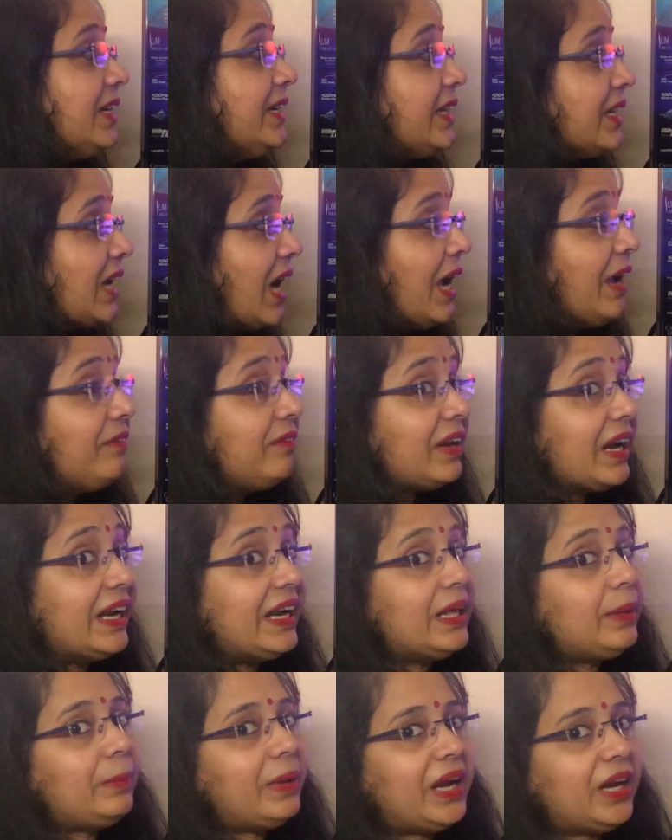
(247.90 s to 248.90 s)
and derive
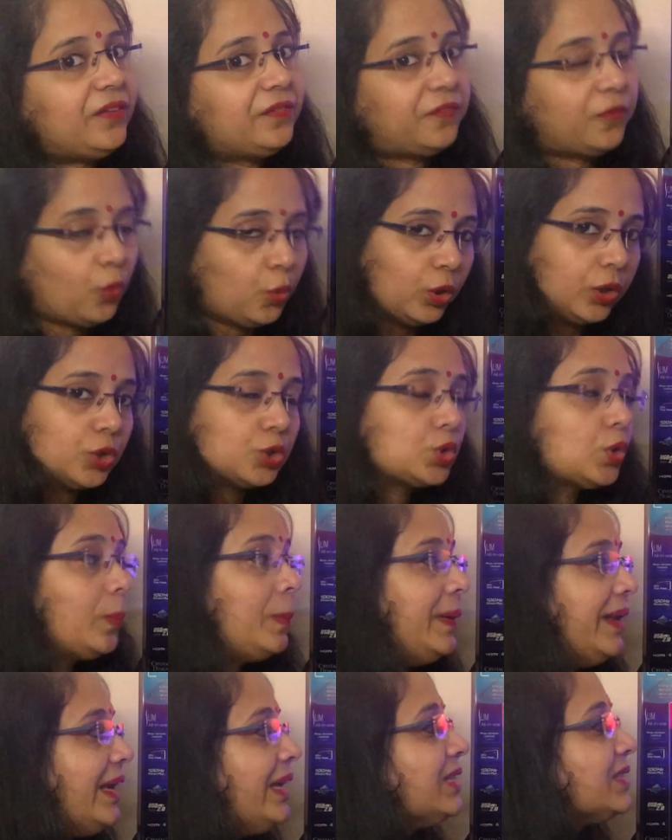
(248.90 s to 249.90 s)
ready-made food. So
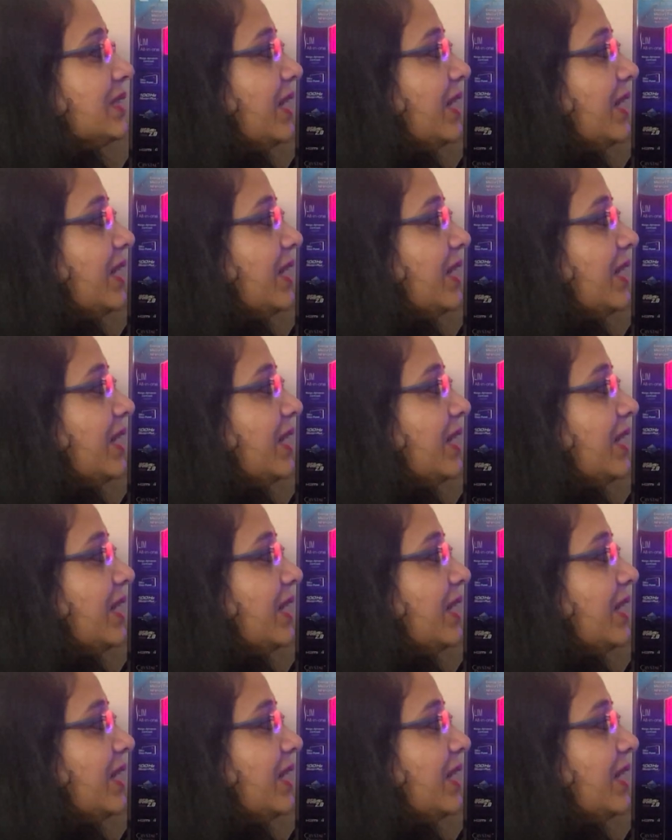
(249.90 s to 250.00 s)
please